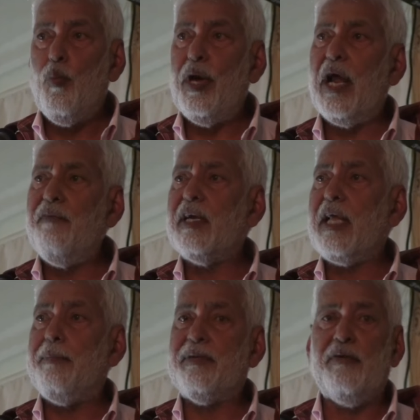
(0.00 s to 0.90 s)
wherever
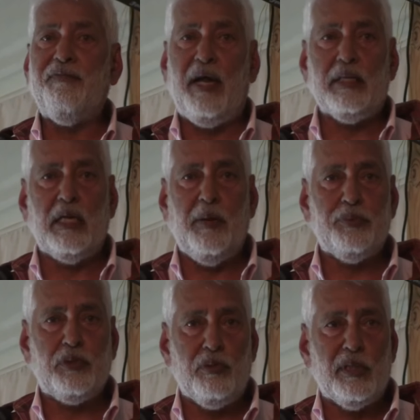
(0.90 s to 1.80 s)
capital finds an
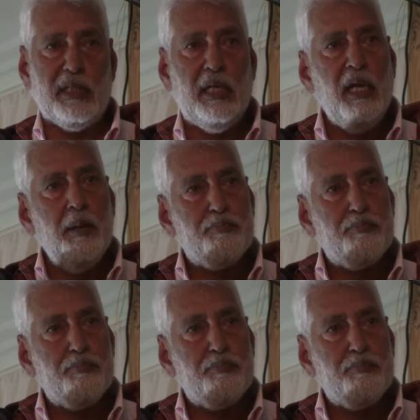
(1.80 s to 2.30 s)
opportunity,